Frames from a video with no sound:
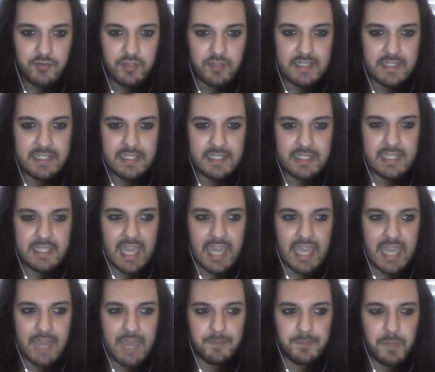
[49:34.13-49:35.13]
three D
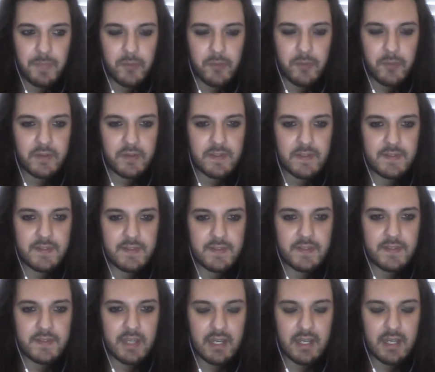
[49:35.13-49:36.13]
game with
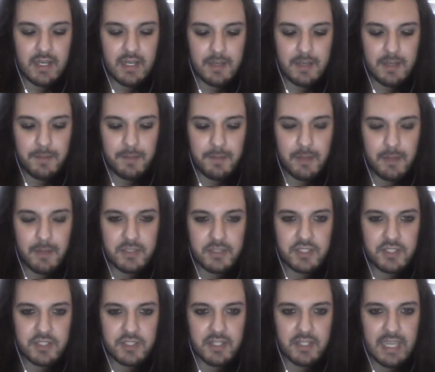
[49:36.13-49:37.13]
this uh,
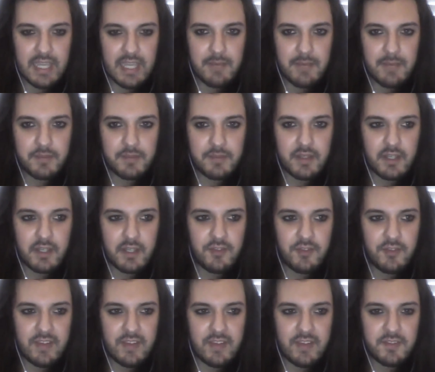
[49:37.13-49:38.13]
publisher named uh,
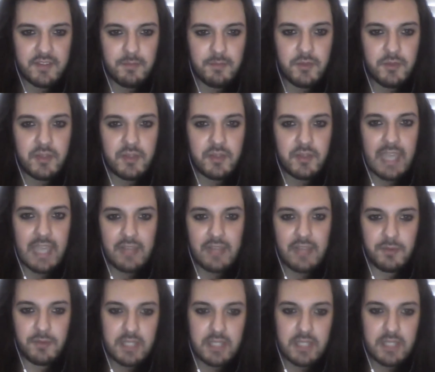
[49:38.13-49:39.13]
Crescent Moon
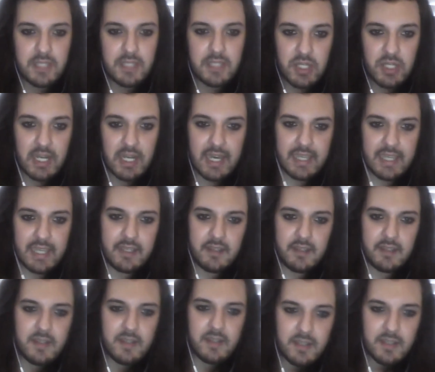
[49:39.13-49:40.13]
Games, which I like.
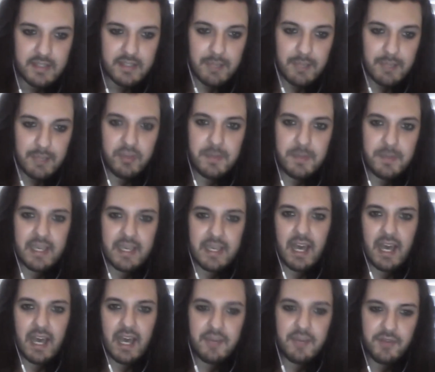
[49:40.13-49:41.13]
They're a pretty
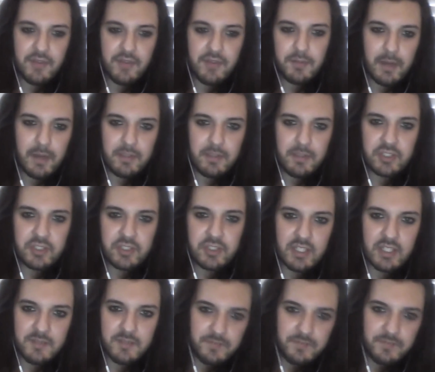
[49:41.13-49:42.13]
big iPhone
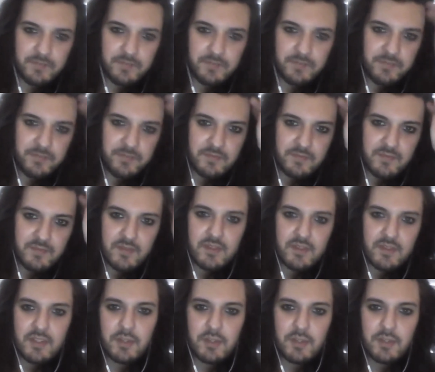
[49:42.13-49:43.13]
publisher.
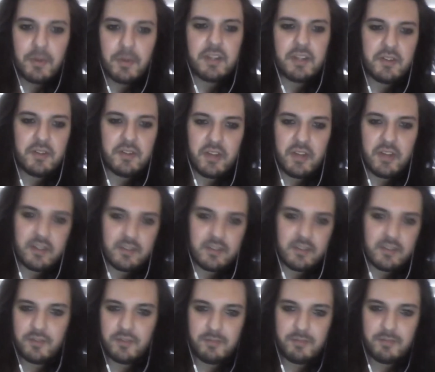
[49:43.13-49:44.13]
You probably don't know it
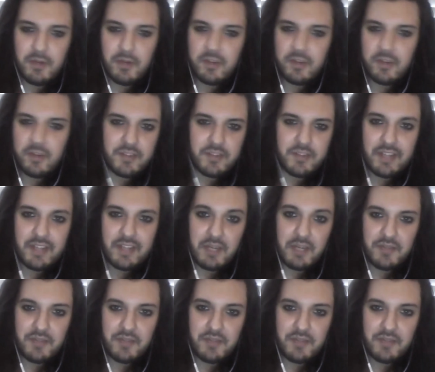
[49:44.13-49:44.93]
because you're probably not in the